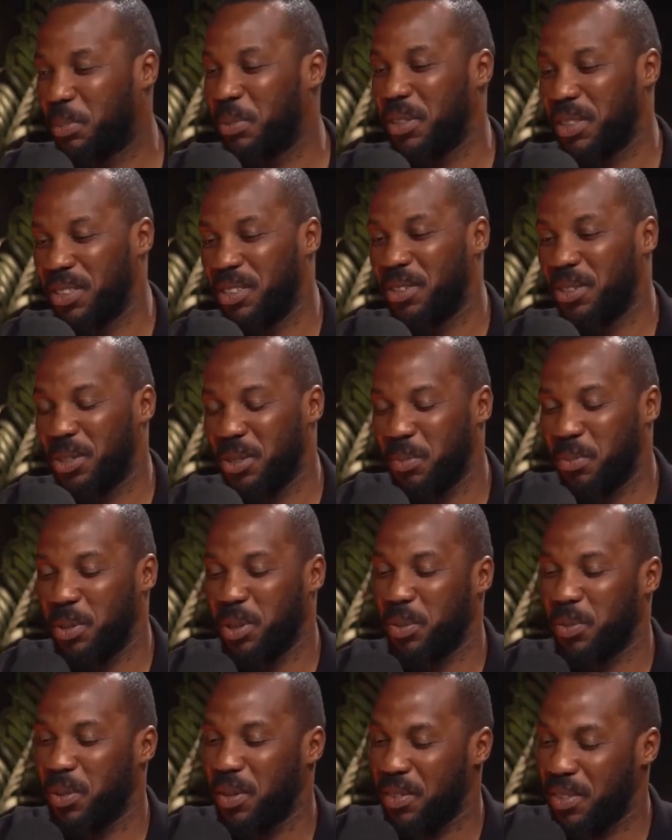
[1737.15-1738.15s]
But you
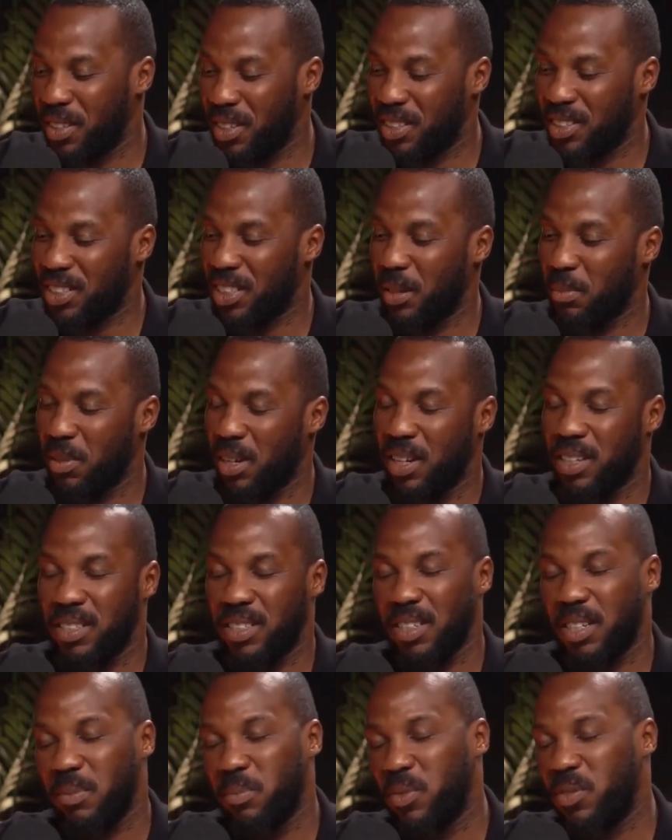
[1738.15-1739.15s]
build one thing,
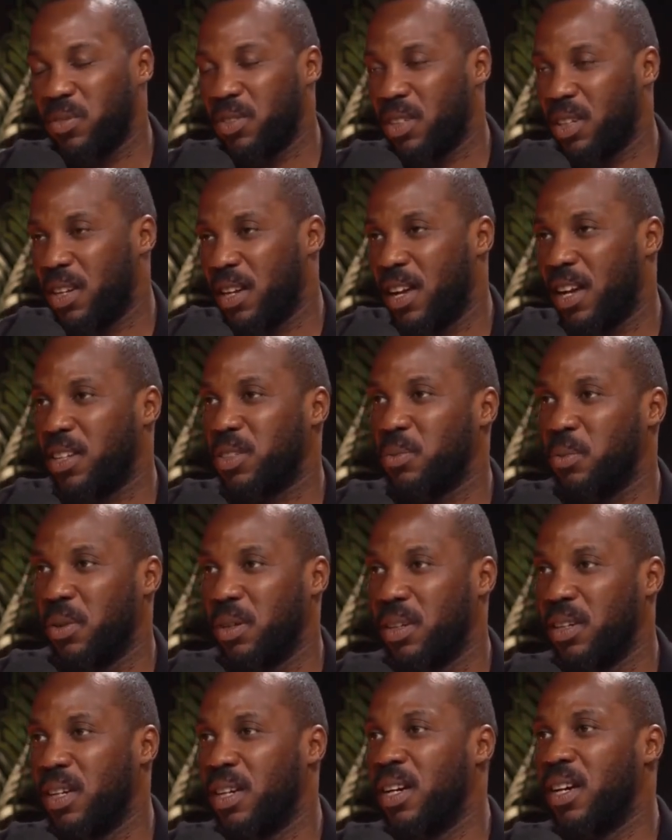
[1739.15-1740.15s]
stabilize it, and move to the next
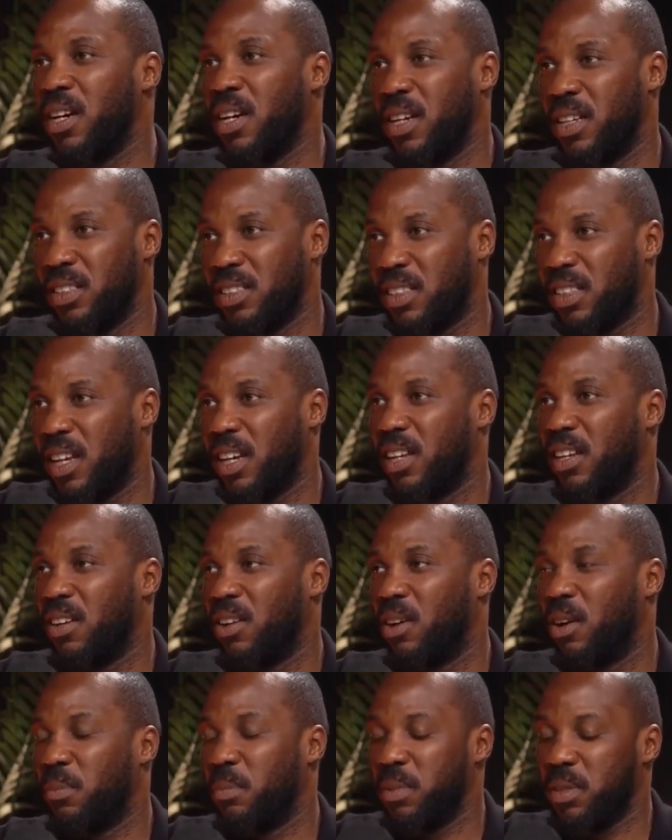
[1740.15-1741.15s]
one and scale
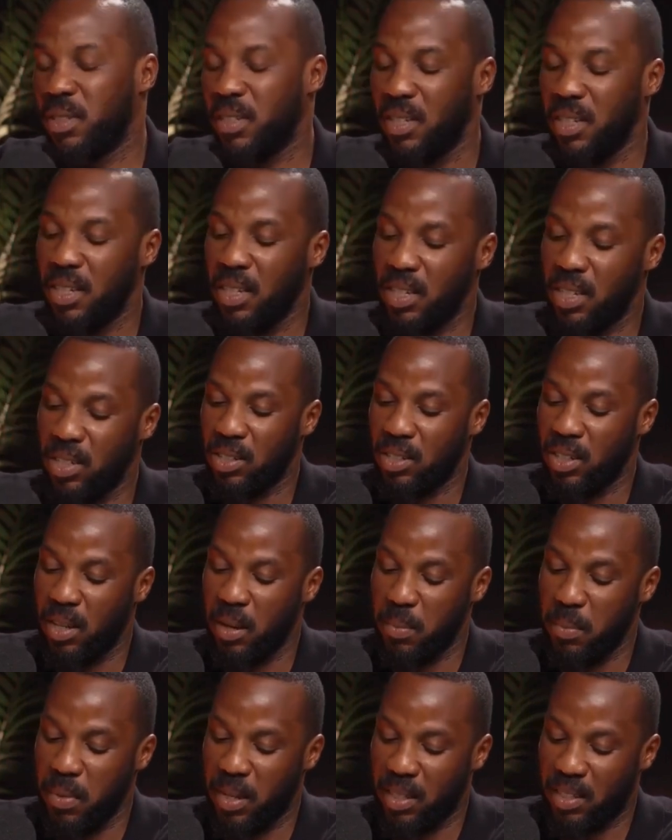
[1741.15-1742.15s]
it up. And so
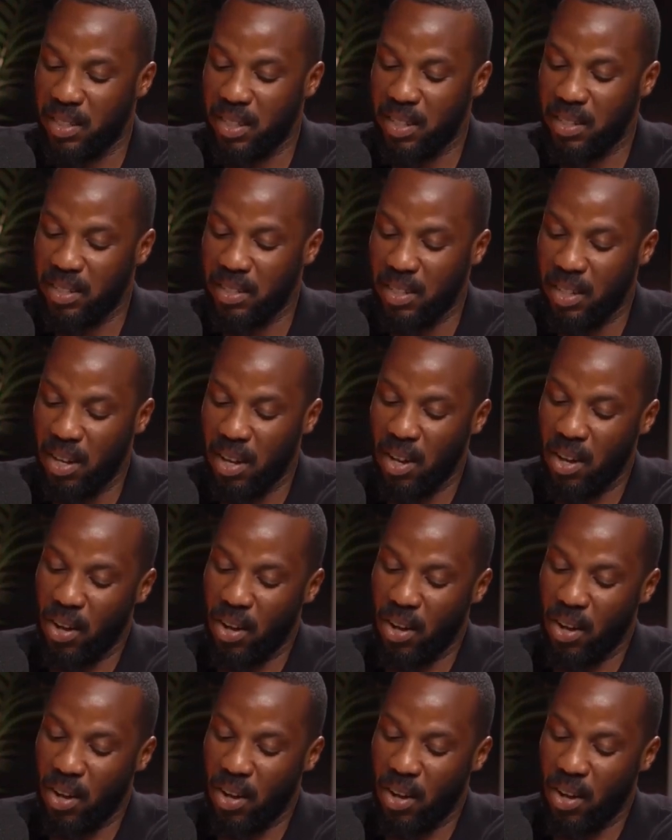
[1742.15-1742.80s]
that makes sense.